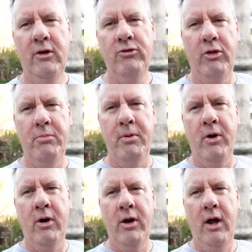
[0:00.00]
So the
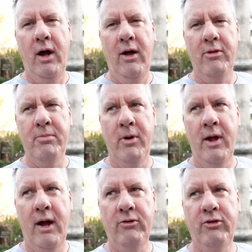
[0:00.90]

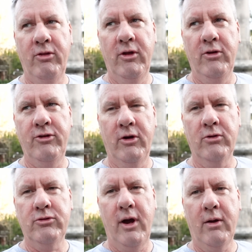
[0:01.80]
birdhouse and the
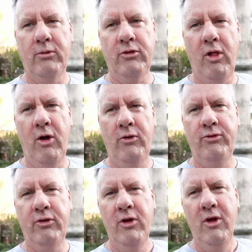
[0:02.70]
jungle trek was closed.